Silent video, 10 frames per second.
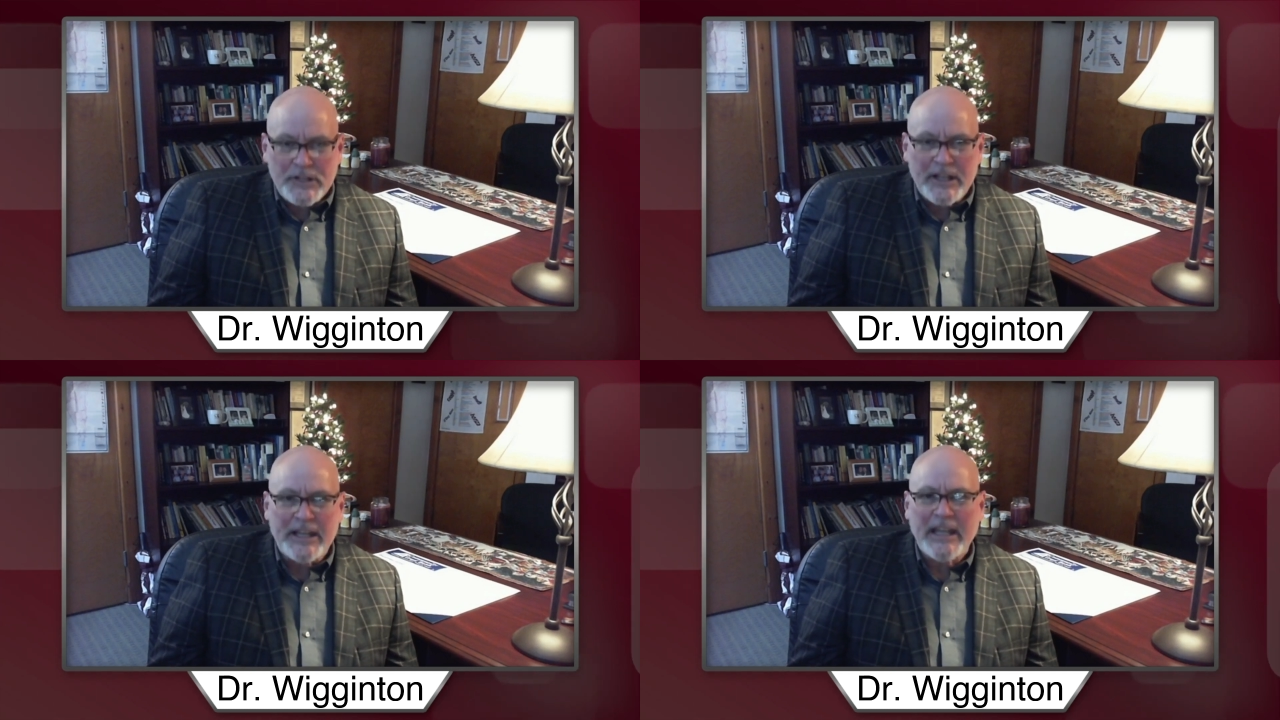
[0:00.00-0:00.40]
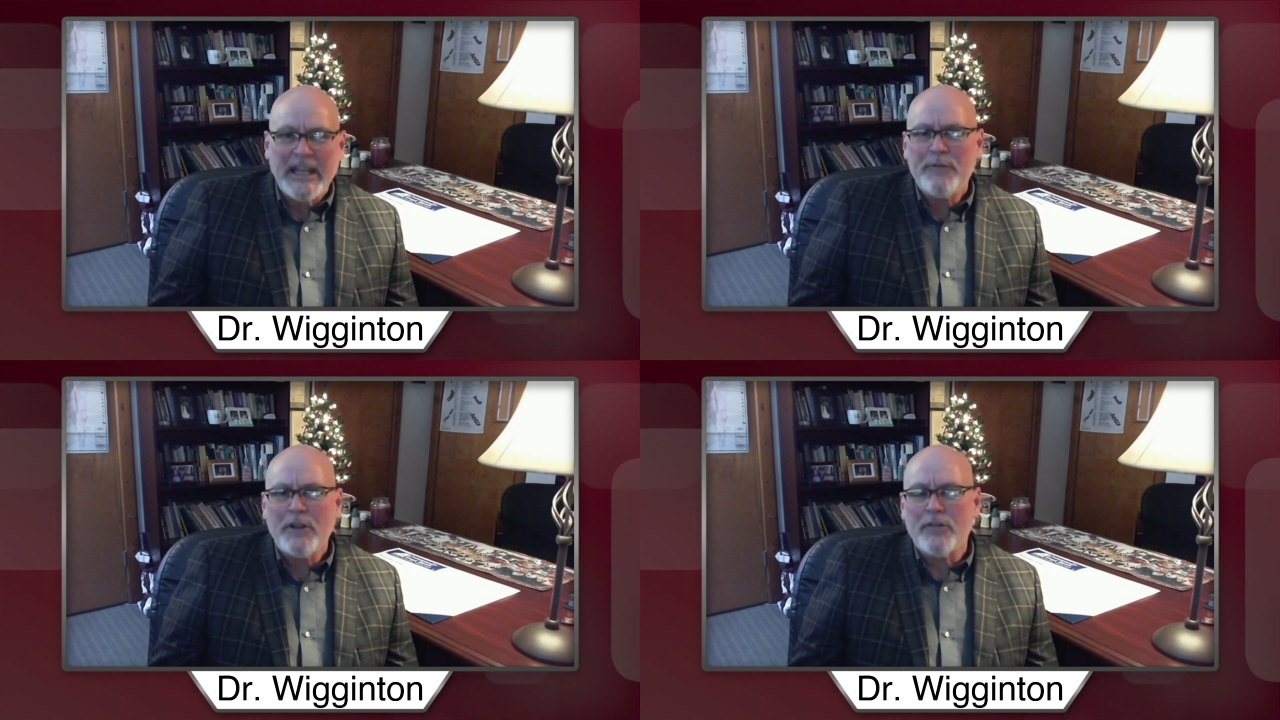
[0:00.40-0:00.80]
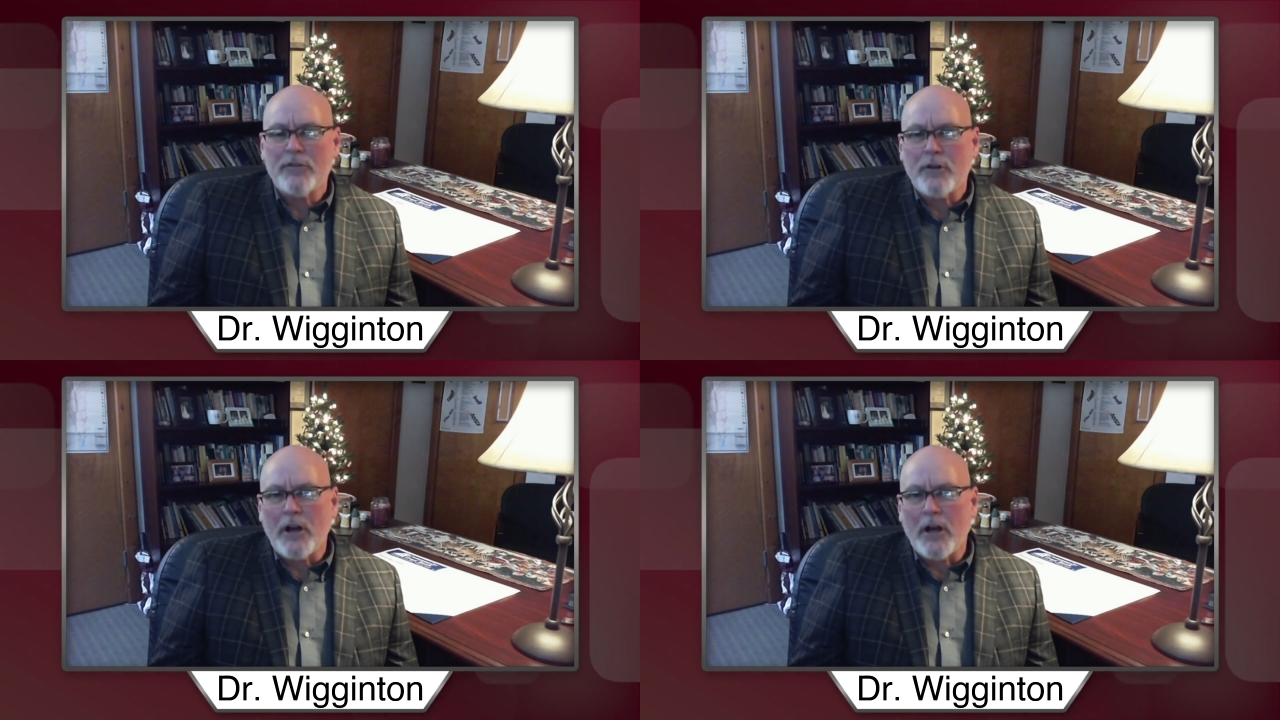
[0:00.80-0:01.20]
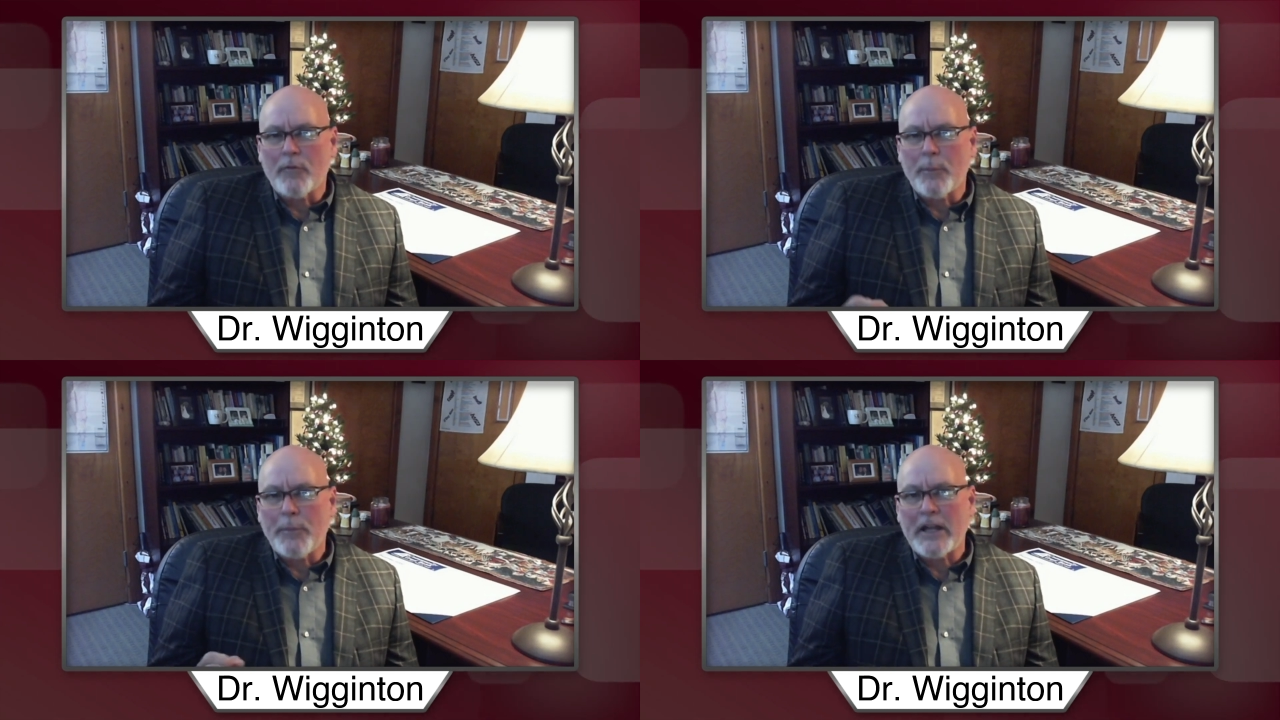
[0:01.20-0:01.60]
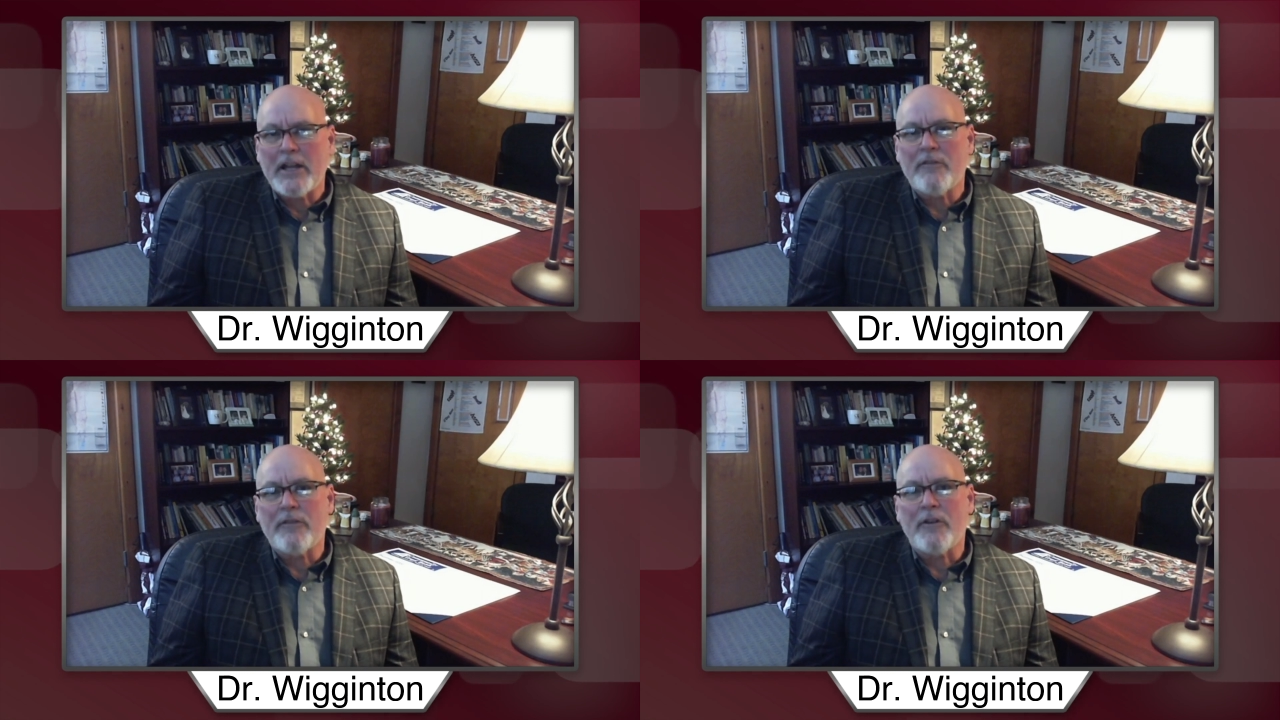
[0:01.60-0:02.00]
and even uh,
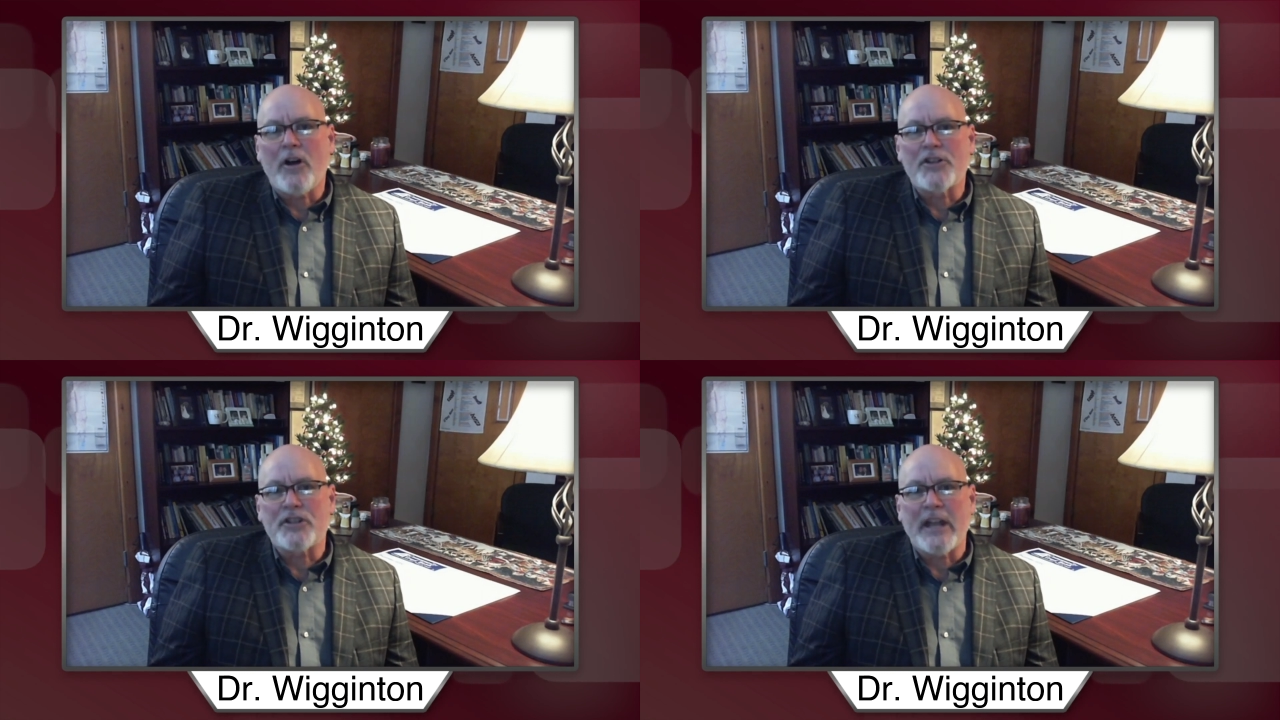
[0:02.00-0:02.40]
repetitive thoughts